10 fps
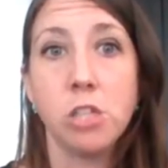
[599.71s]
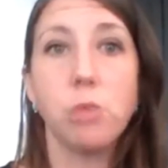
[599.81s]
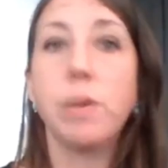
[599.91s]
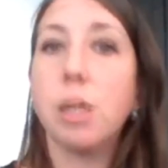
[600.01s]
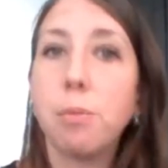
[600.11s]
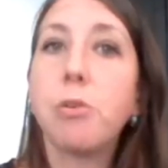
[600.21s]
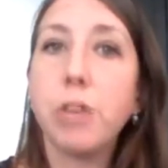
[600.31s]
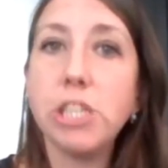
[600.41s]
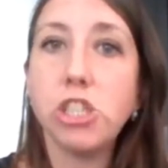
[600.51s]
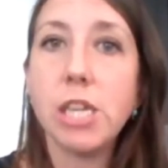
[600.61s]
So we can
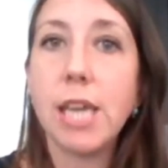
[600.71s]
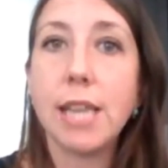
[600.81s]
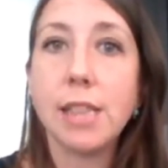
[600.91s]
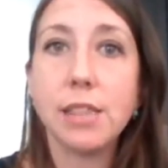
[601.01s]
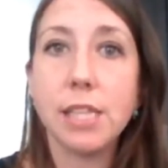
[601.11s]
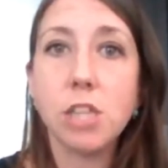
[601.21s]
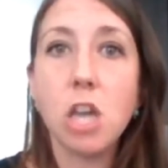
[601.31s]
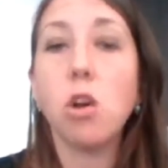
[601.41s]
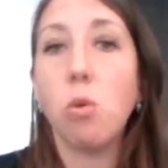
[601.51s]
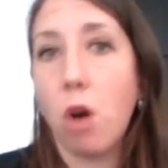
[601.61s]
appreciate that this
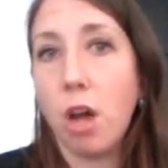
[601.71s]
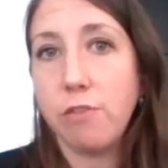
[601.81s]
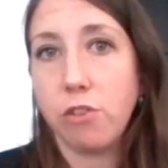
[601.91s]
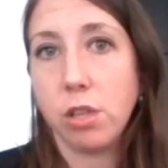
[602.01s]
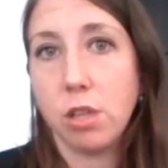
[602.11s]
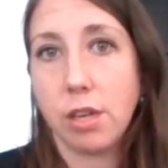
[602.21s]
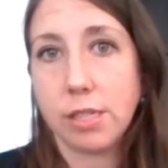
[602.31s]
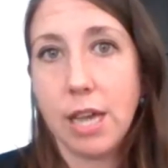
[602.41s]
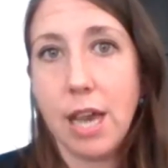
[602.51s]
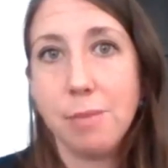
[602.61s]
can go on for a
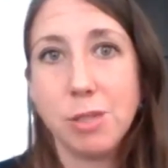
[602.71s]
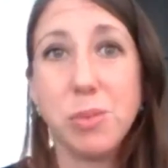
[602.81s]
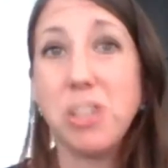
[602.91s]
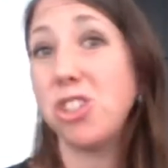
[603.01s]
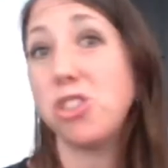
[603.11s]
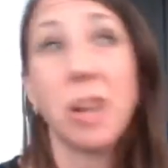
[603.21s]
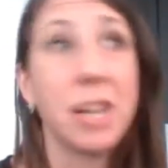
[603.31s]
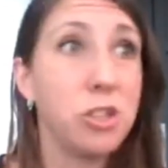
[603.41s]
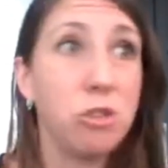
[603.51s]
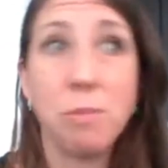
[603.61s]
long time as we just try
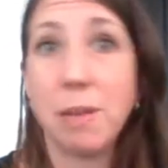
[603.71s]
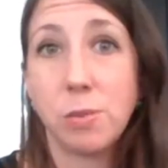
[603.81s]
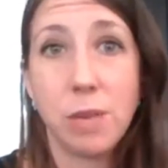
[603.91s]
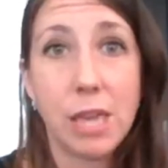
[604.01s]
to do the best we